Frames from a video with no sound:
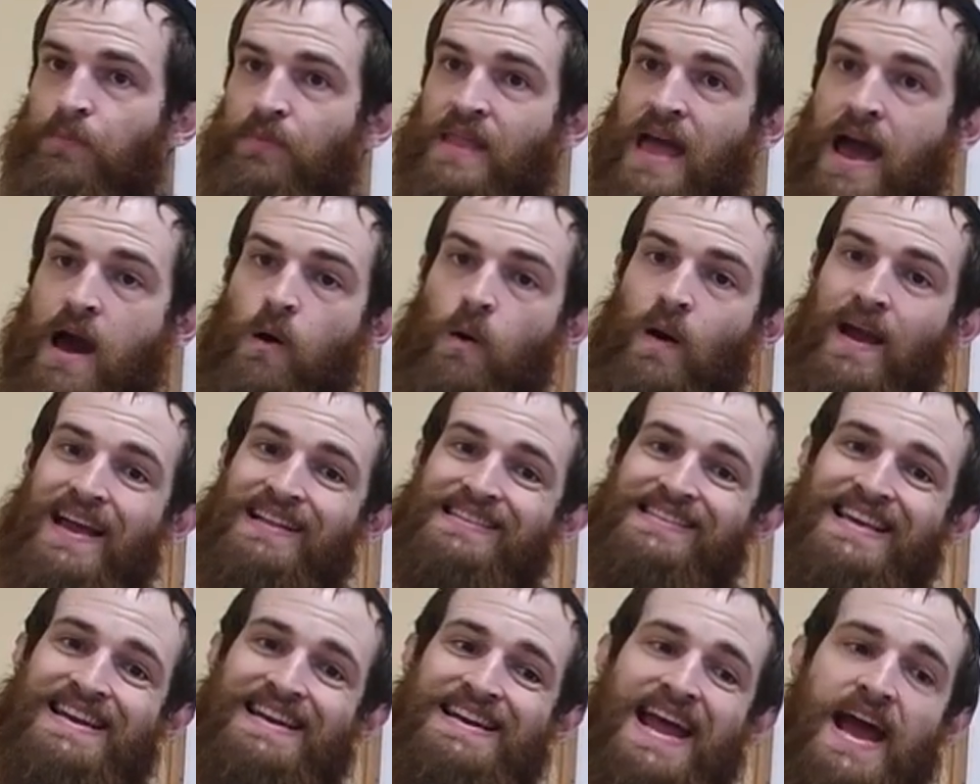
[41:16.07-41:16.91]
Now,
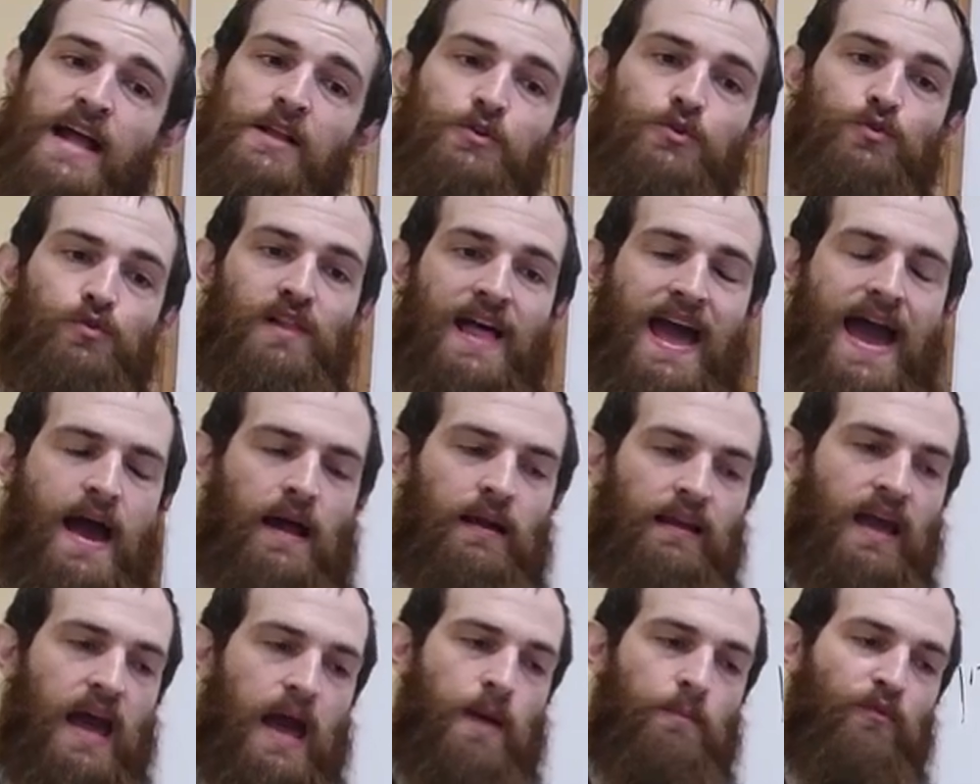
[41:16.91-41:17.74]
it's a natural
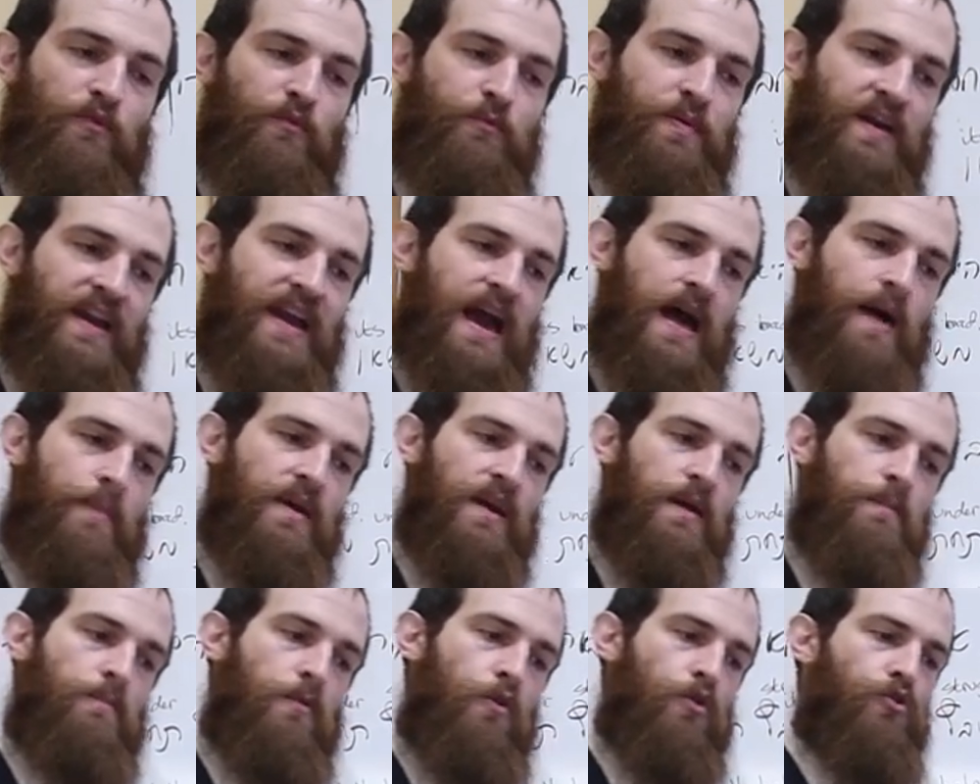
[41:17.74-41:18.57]
outcome of
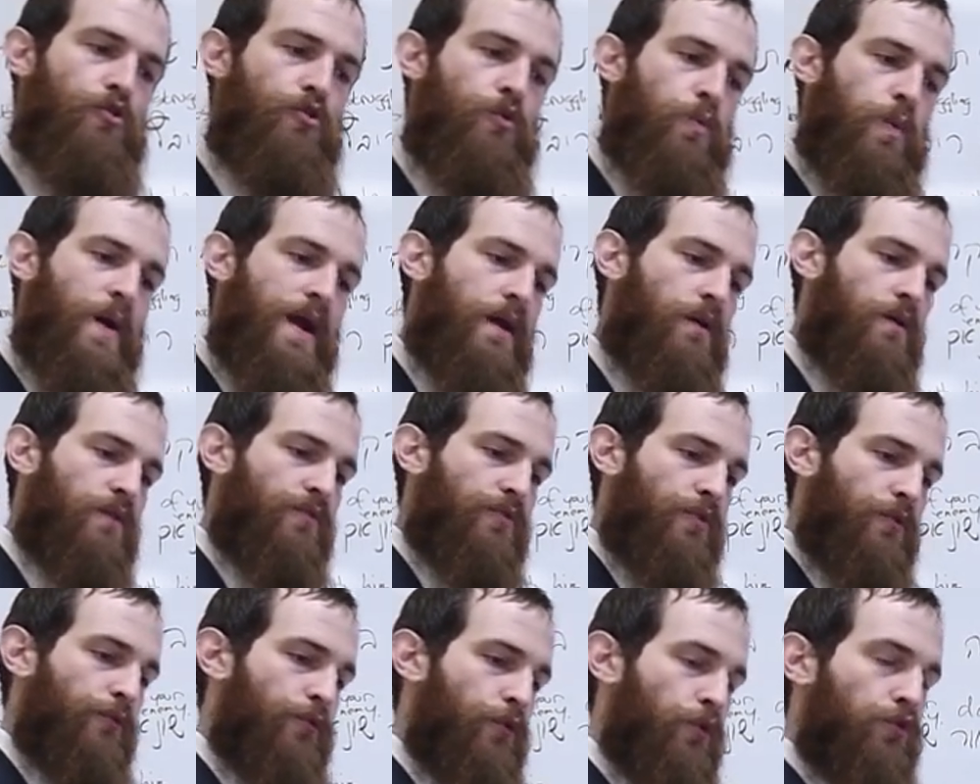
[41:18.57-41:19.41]
becoming more aware
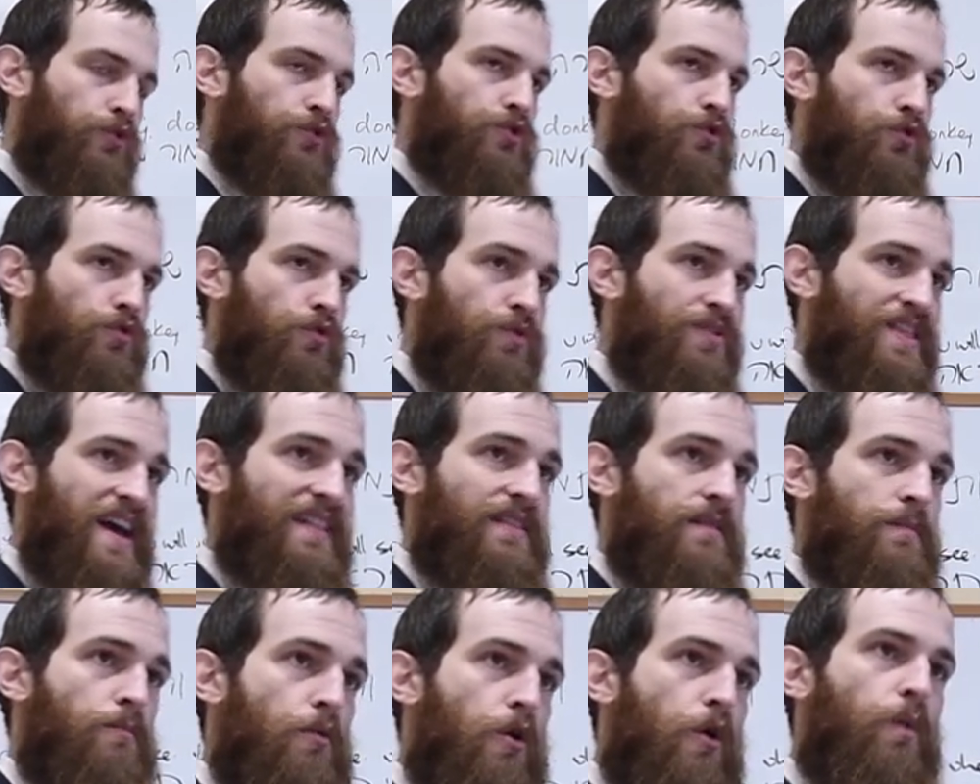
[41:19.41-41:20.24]
of the full truth
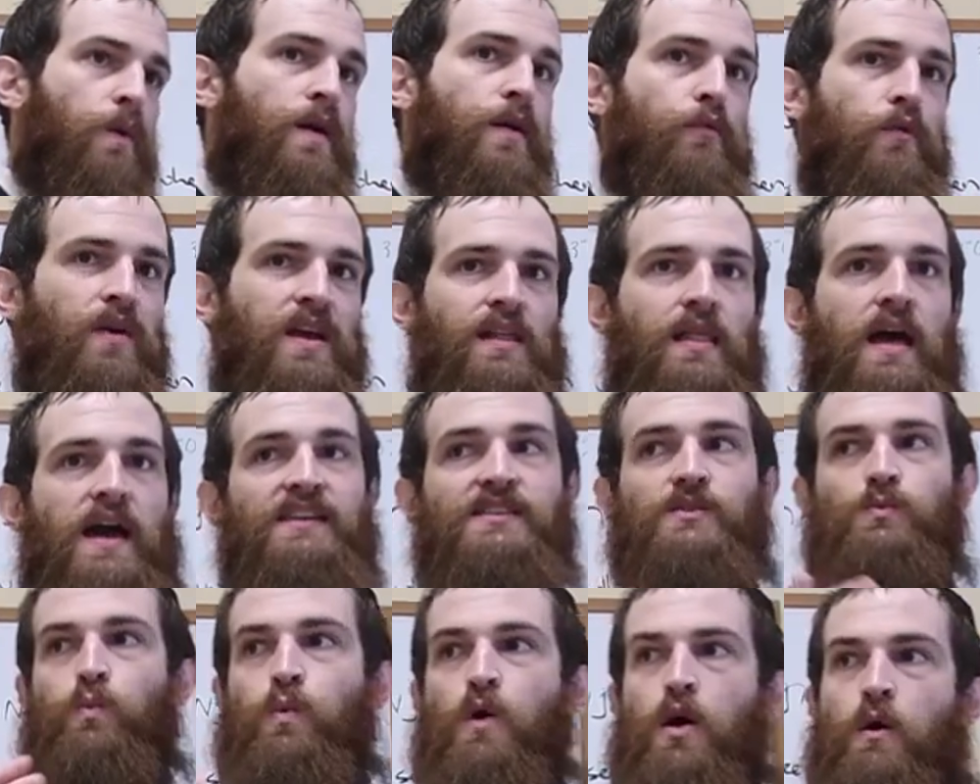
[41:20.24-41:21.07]
that the more we
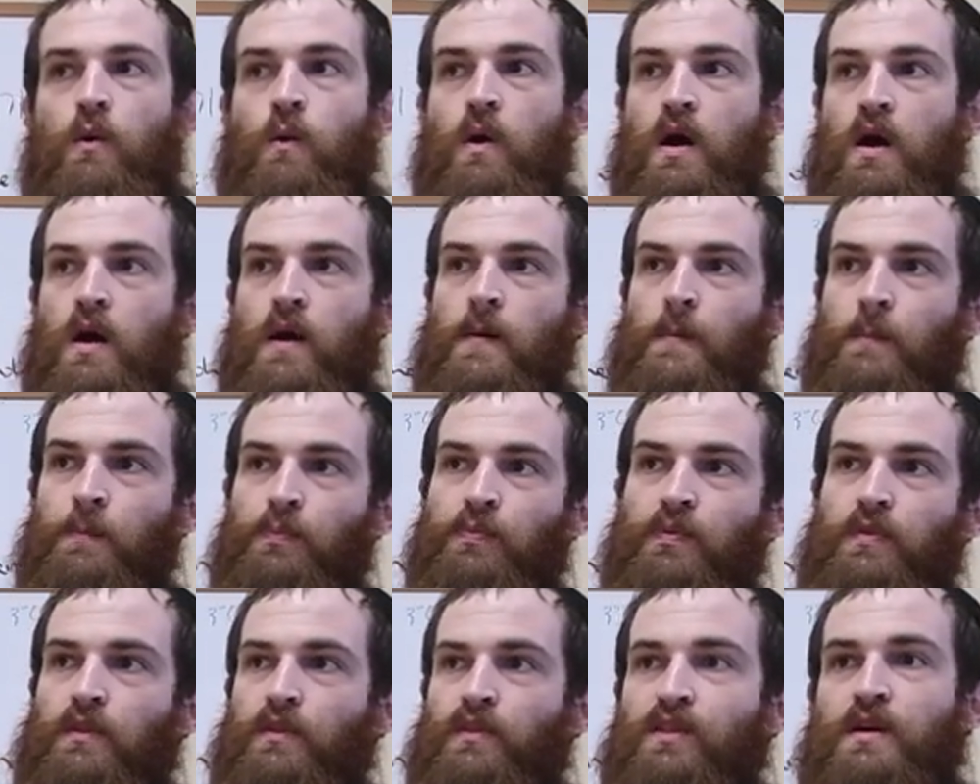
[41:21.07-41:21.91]
realize, whoa,
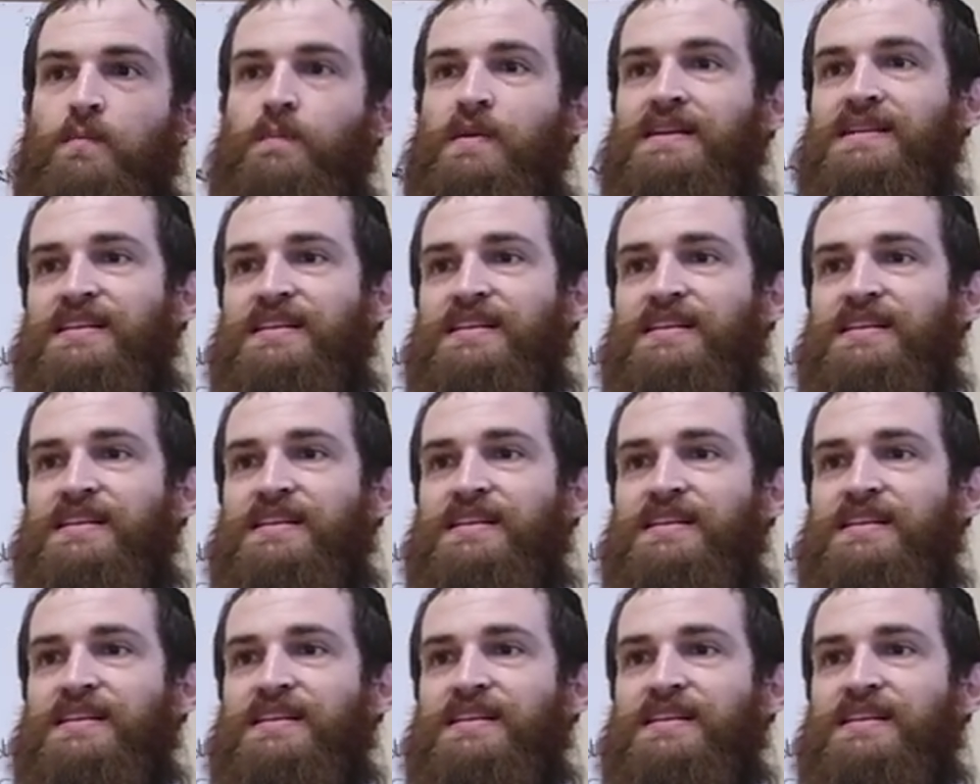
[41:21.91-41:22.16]
the